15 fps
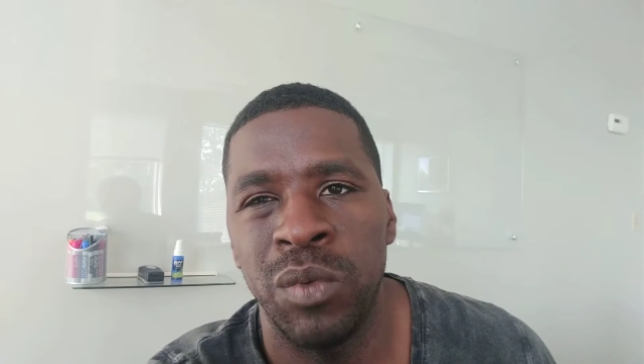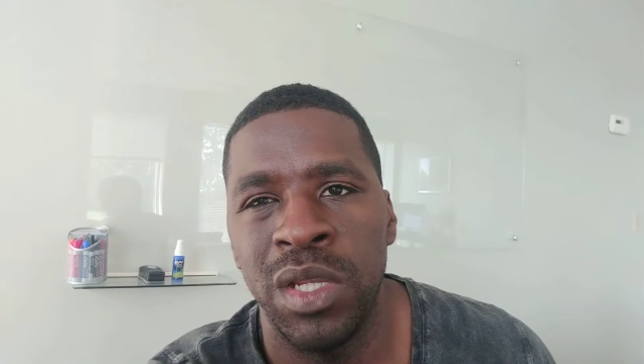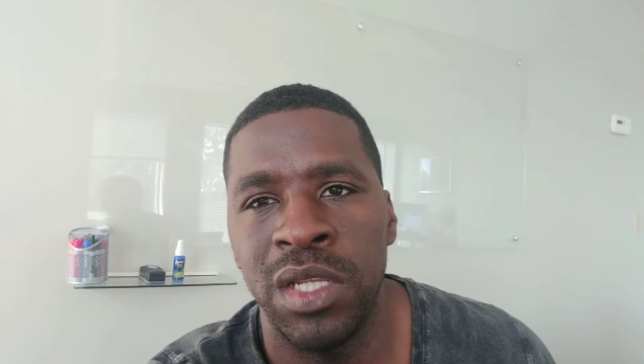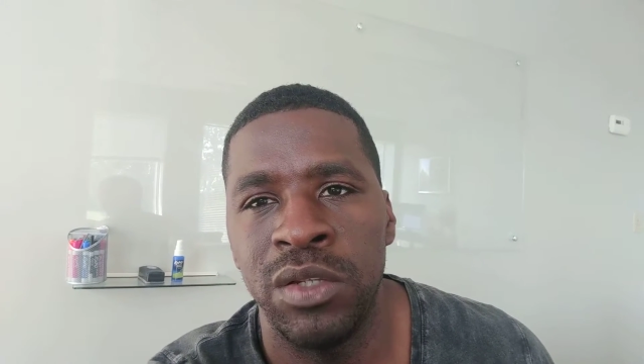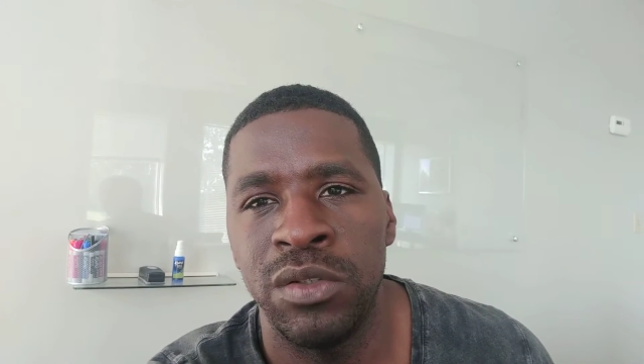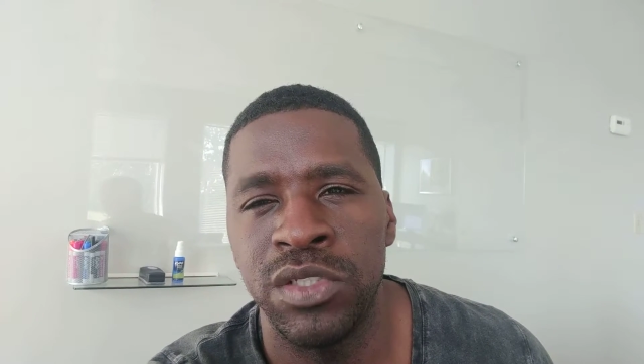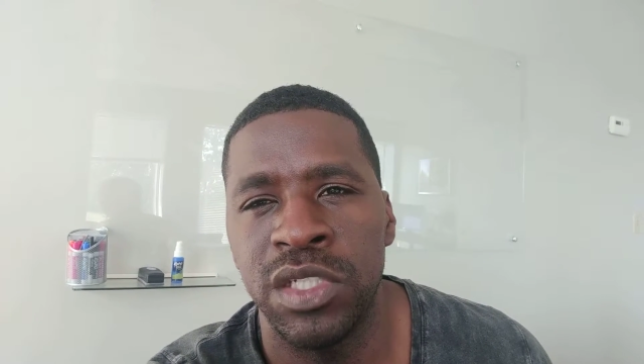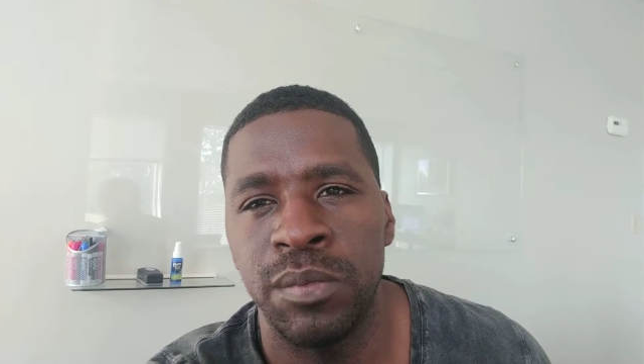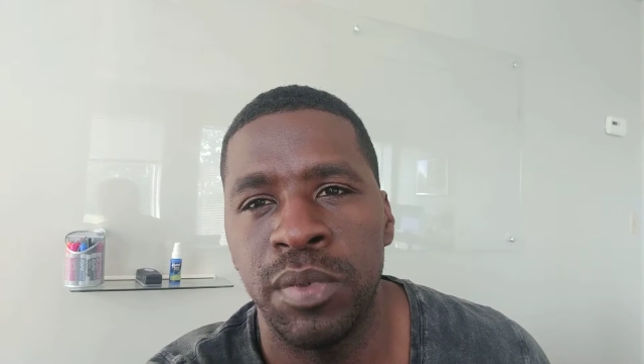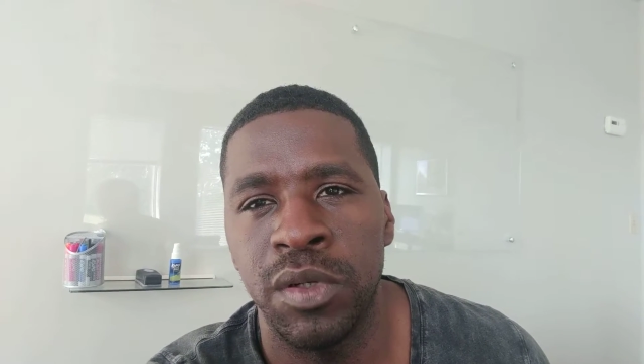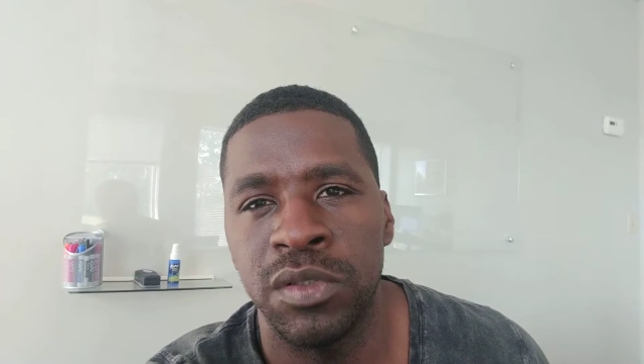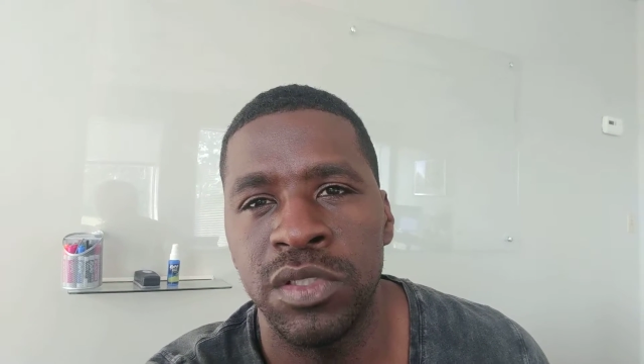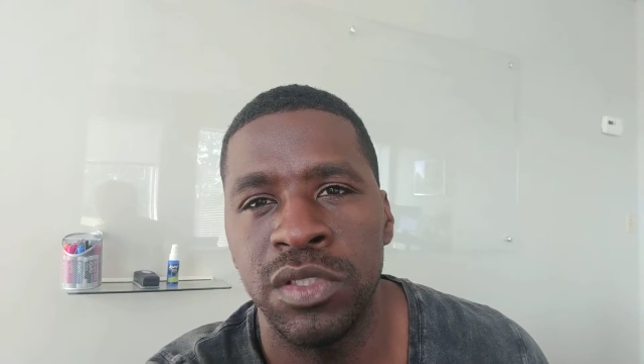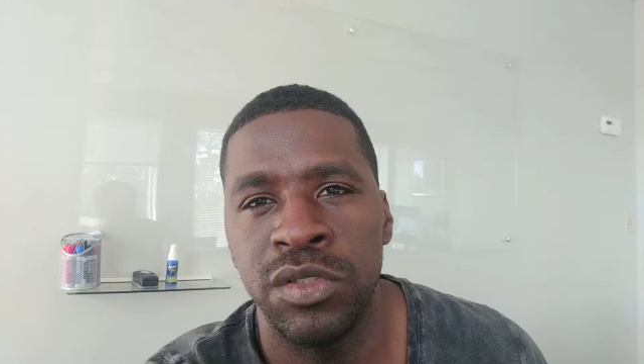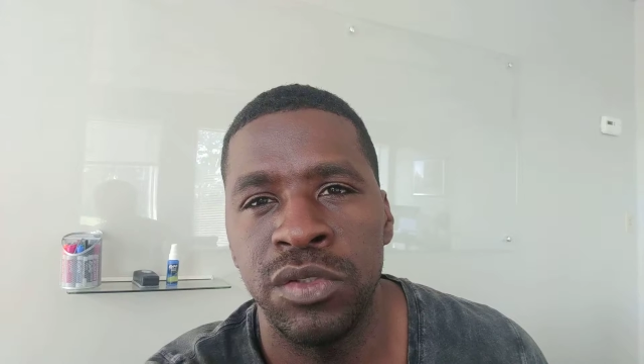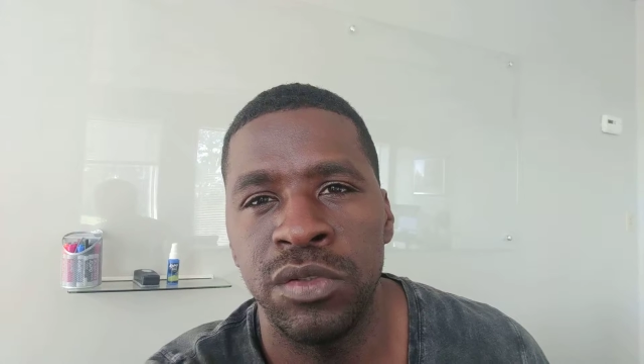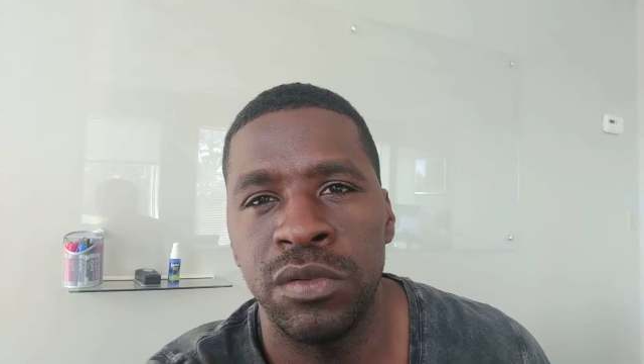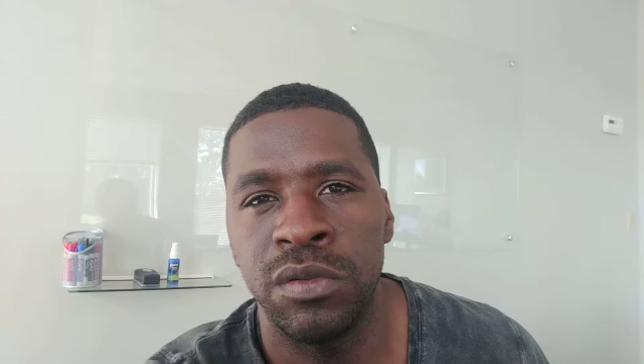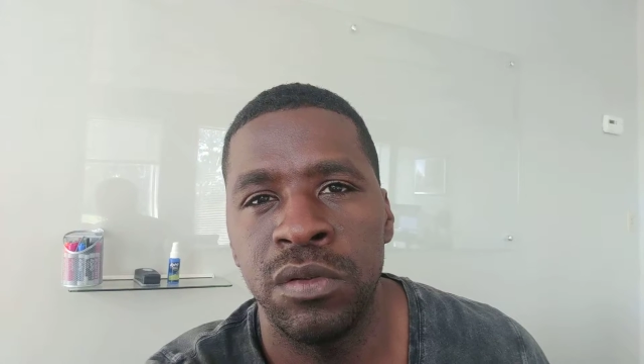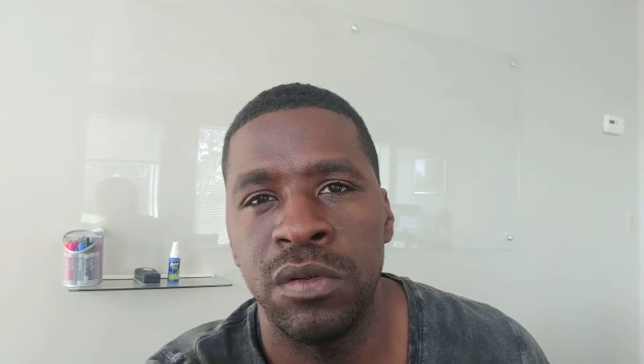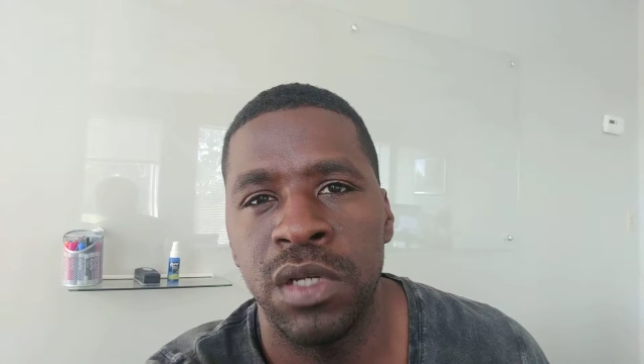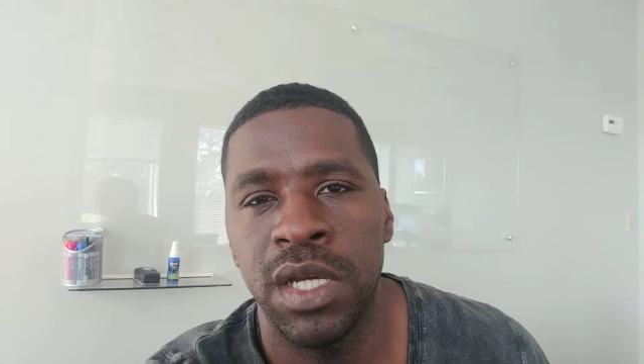We usually post
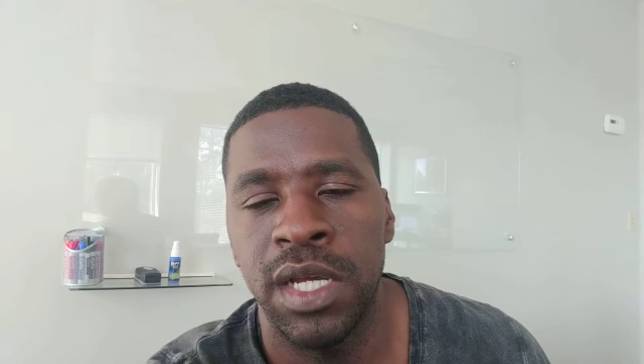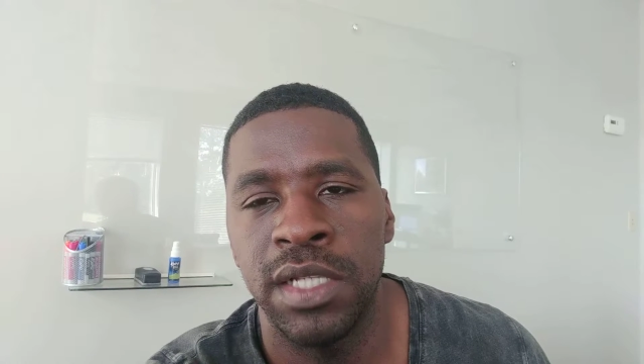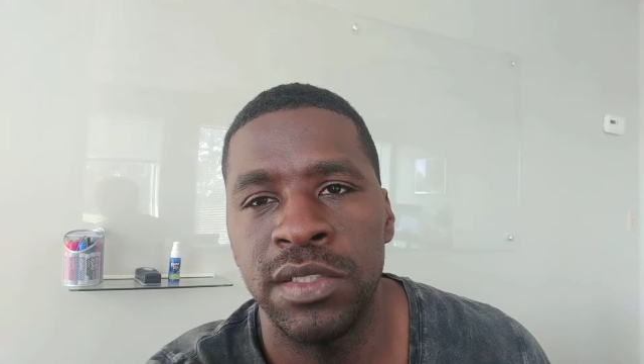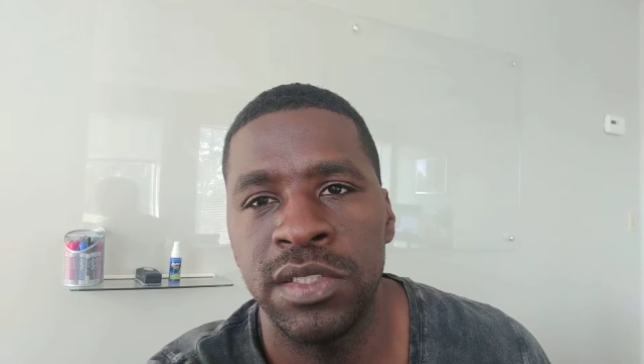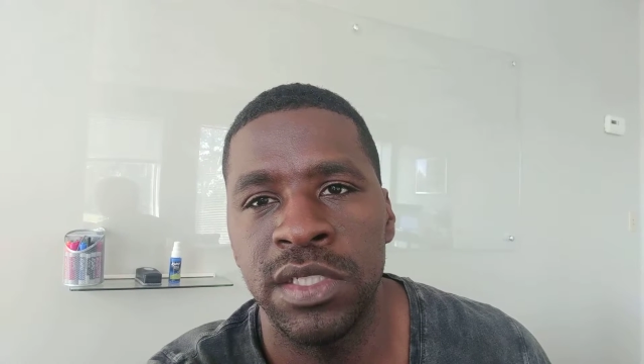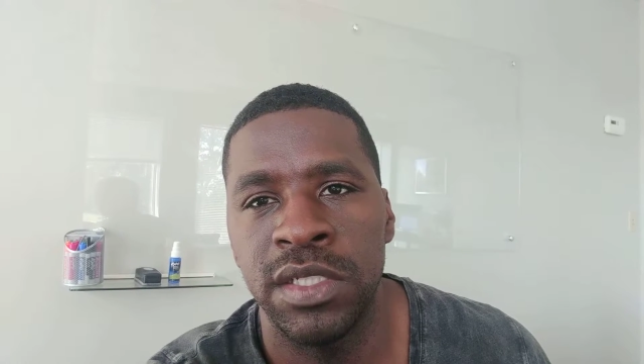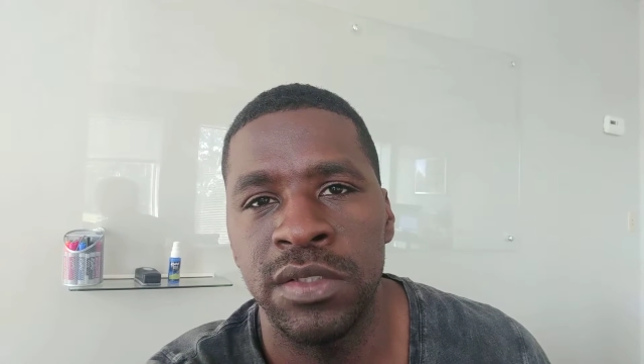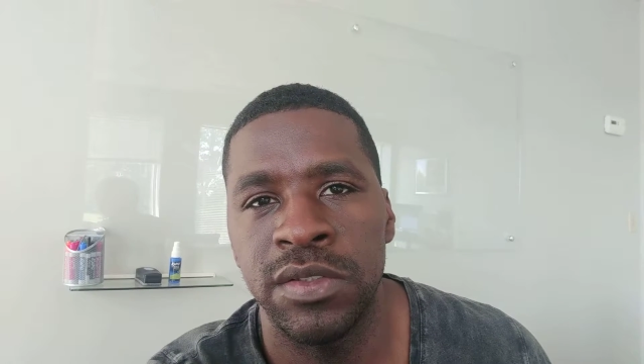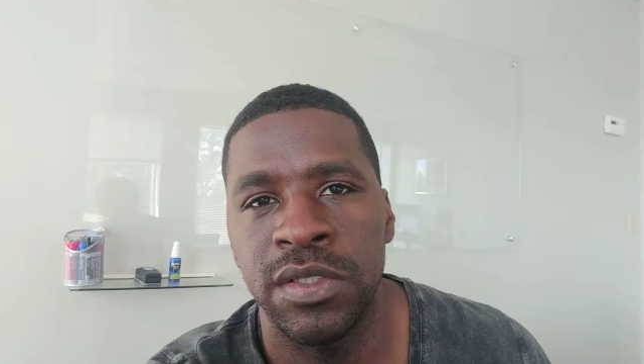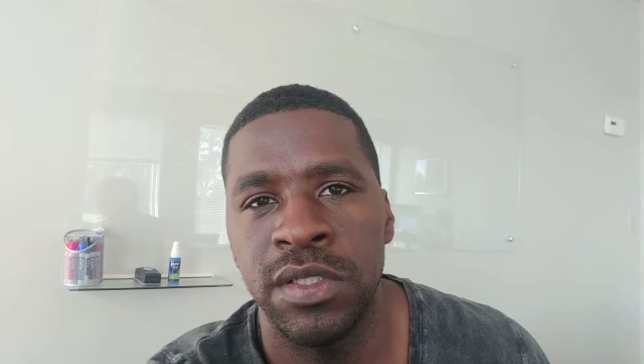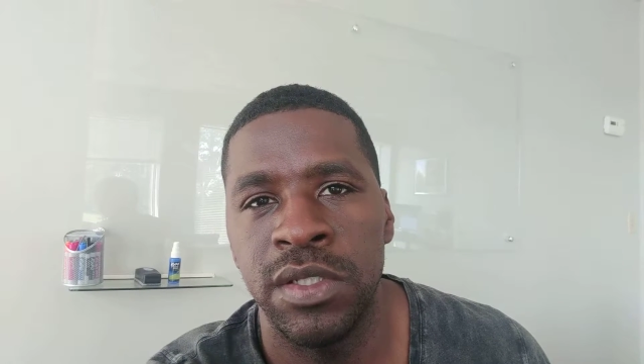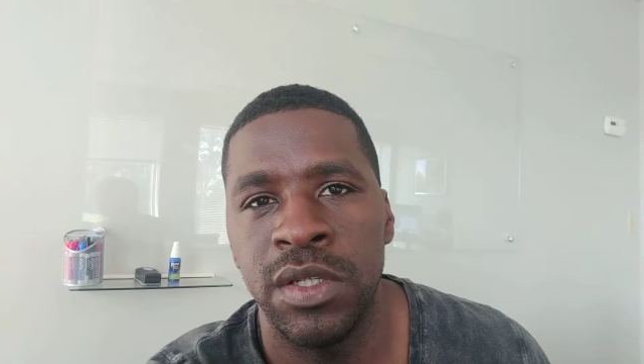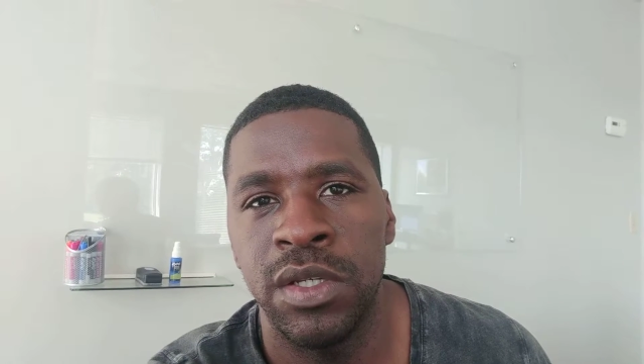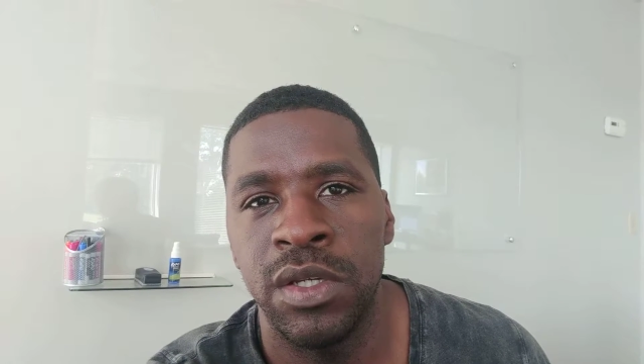new content